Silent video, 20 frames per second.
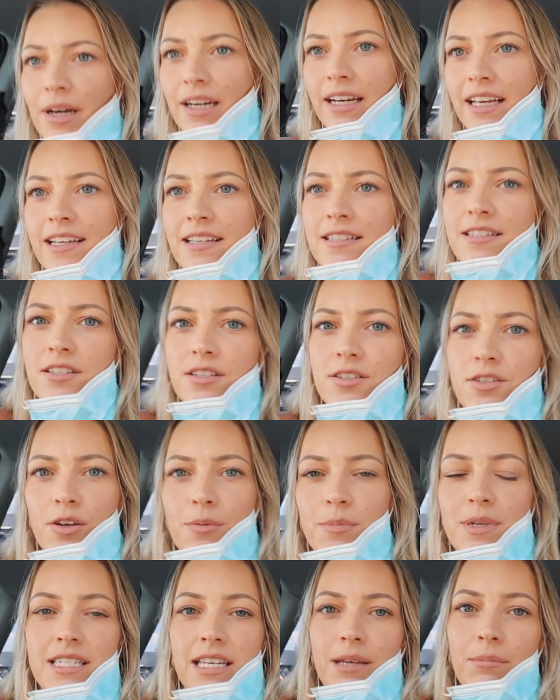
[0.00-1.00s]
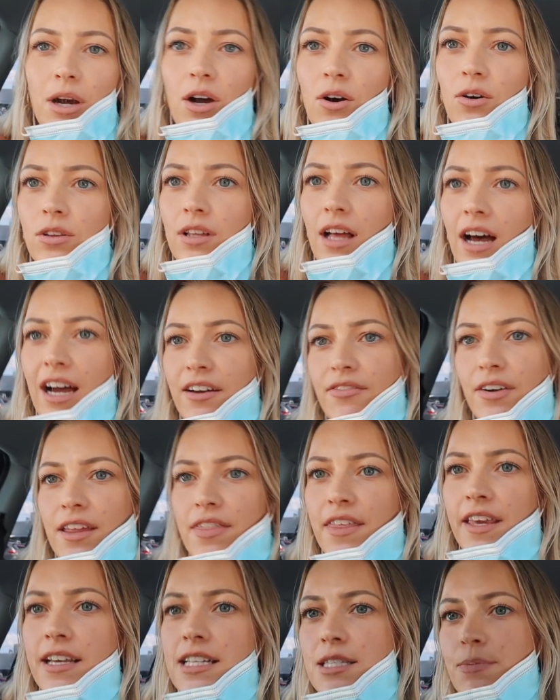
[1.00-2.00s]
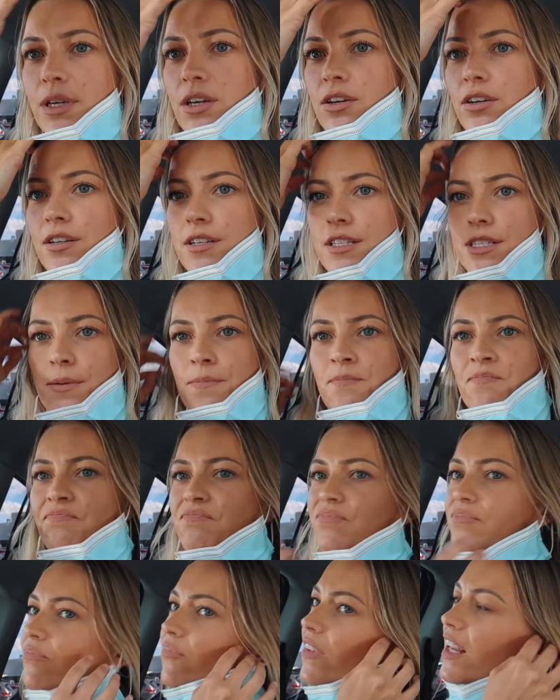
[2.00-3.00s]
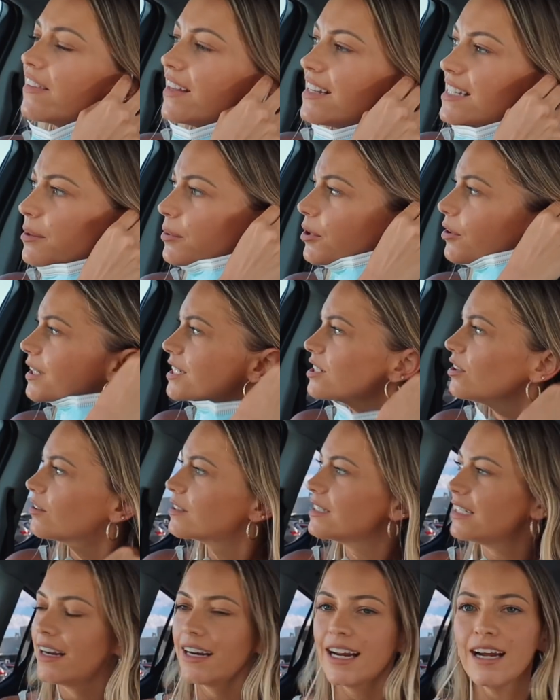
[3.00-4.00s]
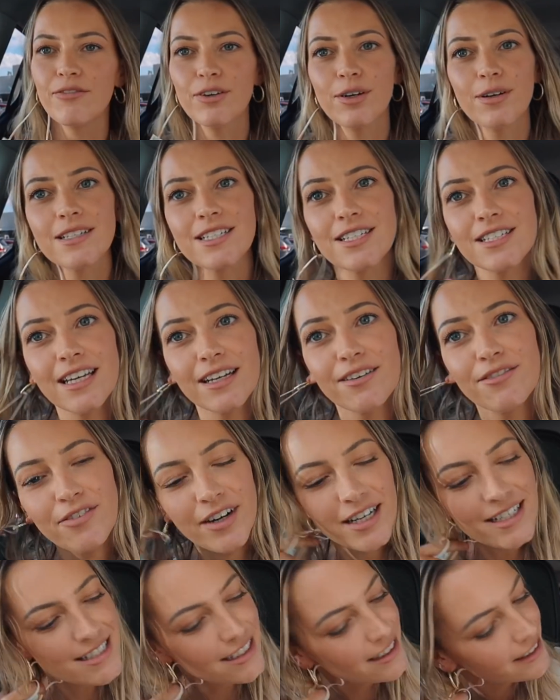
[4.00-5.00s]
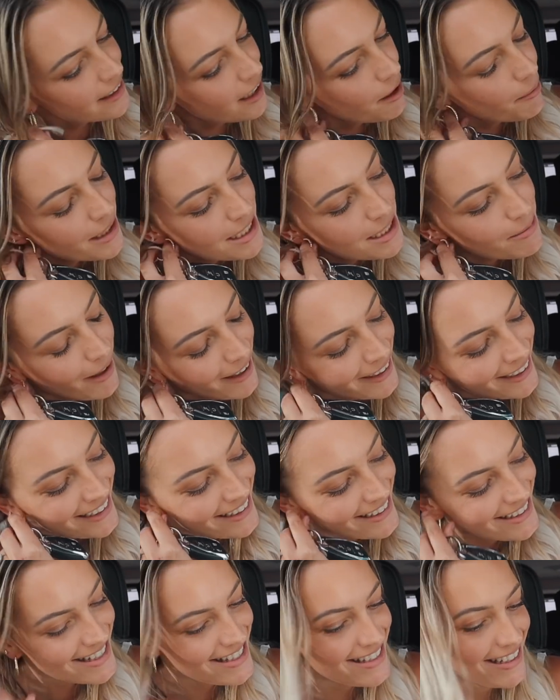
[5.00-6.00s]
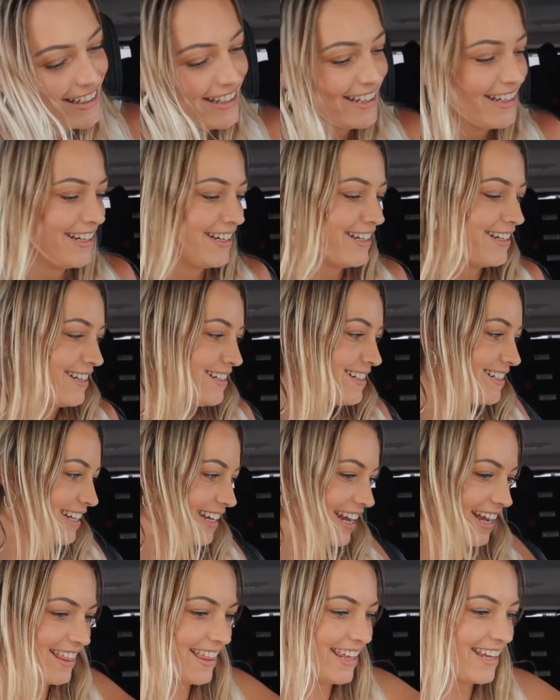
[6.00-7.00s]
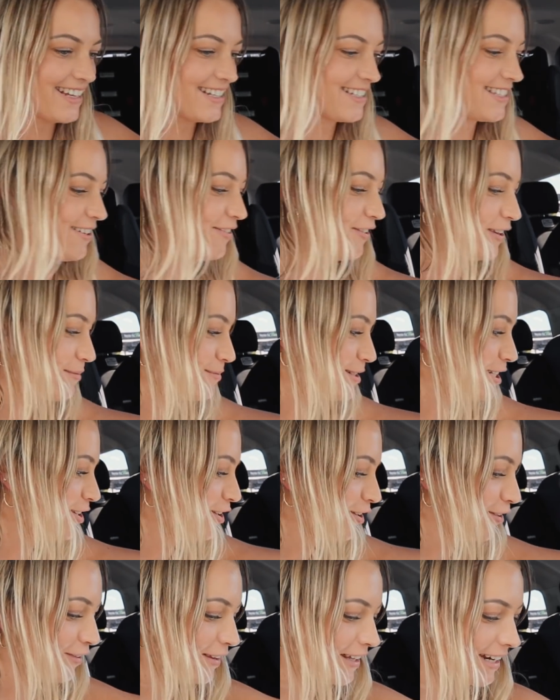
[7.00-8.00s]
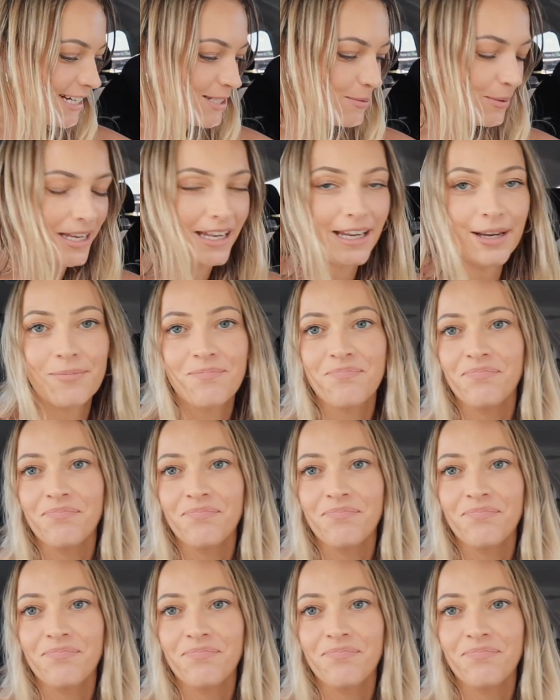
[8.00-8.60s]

Bunnings so busy in my whole life. I think it's because they said we're going to lockdown. Everyone's just like frantically coming to Bunnings to get things for them to do for the next week.